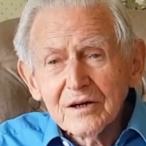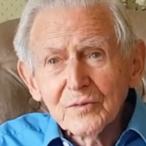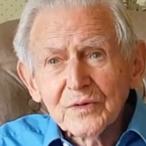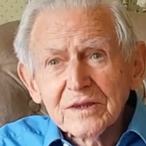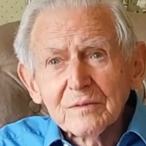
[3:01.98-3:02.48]

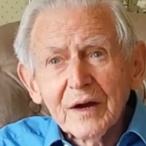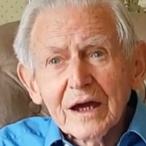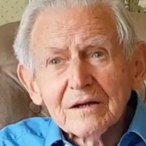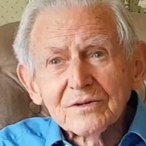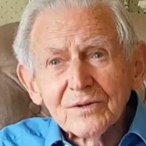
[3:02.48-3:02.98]
opened the
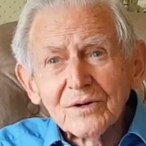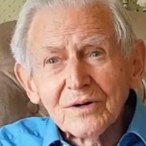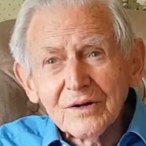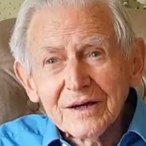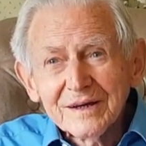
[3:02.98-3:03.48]
back
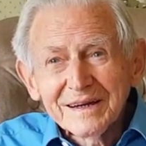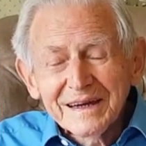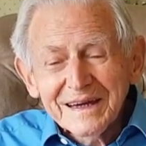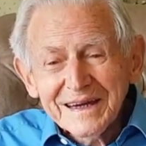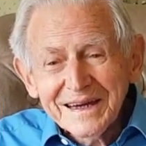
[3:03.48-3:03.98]
door,
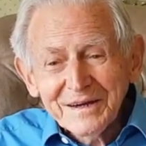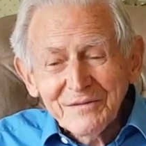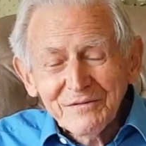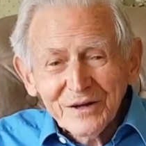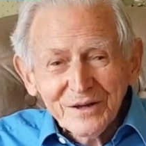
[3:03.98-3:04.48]

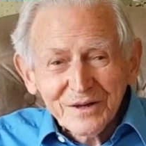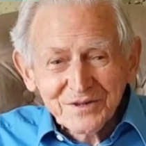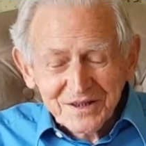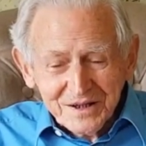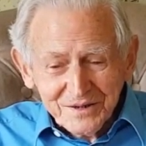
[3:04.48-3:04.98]
in fell the
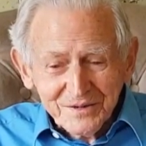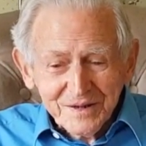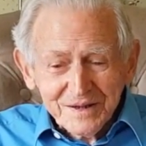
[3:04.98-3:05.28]
snow.